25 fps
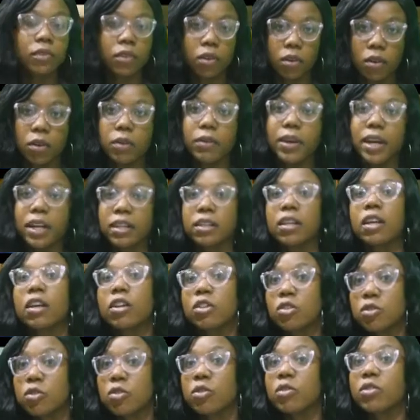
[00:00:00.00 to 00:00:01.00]
All right.
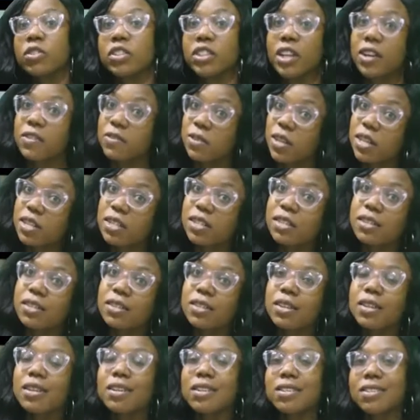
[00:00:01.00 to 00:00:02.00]
So she said
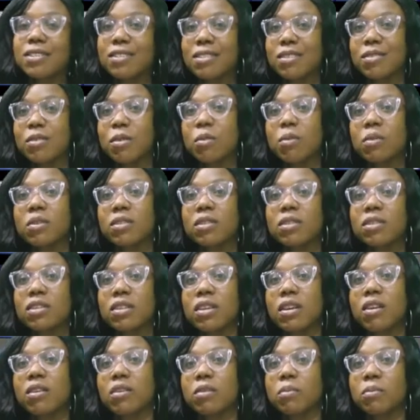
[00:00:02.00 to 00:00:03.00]
it. It's not
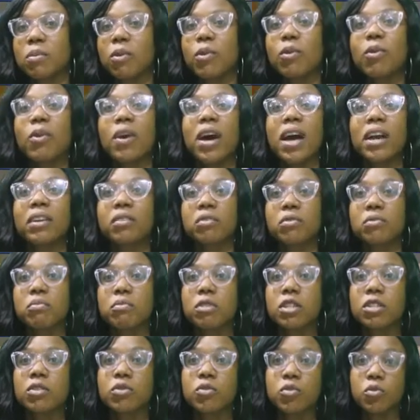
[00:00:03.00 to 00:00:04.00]
all
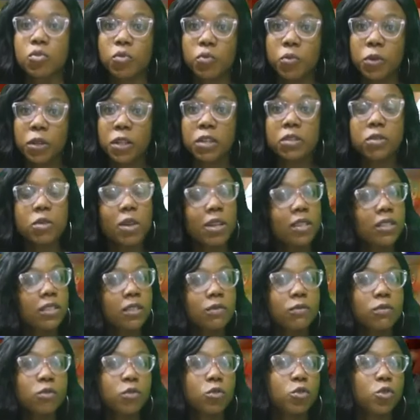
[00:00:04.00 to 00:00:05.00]
arguments you win. It's not as
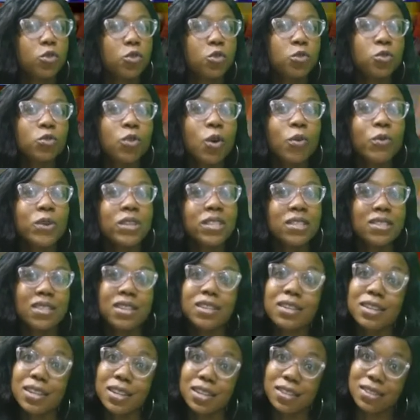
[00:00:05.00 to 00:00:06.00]
if you should always
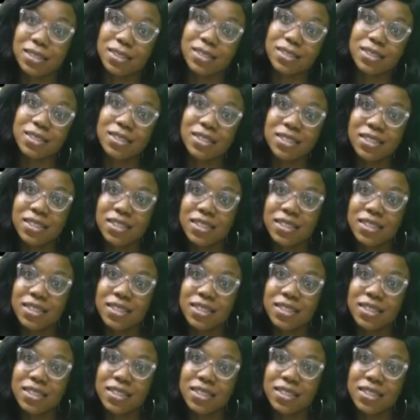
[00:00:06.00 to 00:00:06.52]
say yes.